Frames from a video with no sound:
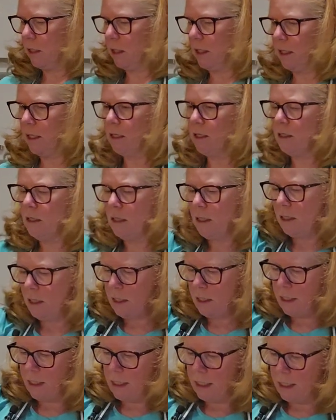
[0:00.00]
Okay,
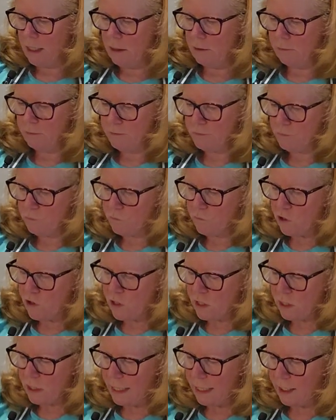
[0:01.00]
and
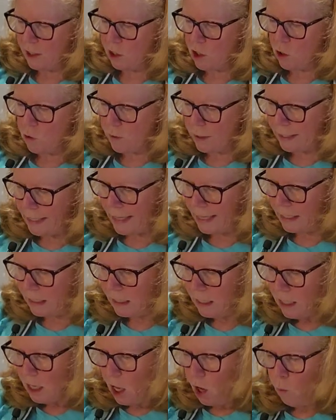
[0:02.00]
just let it go again.
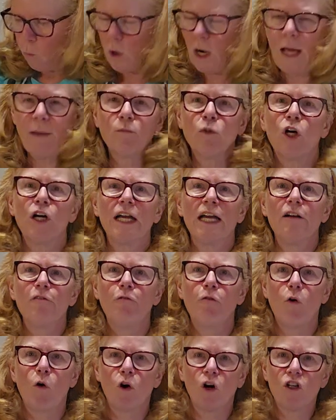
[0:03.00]
what I'm looking
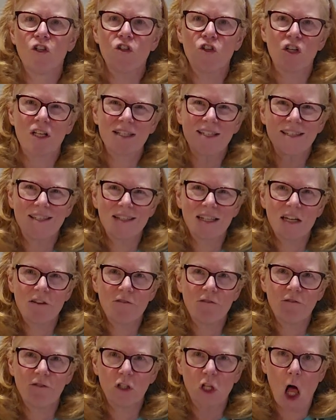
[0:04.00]
for, sort of stiff,
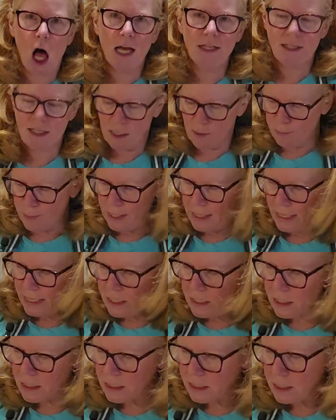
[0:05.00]
glossy
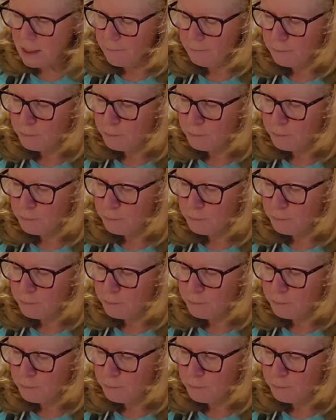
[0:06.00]
peaks.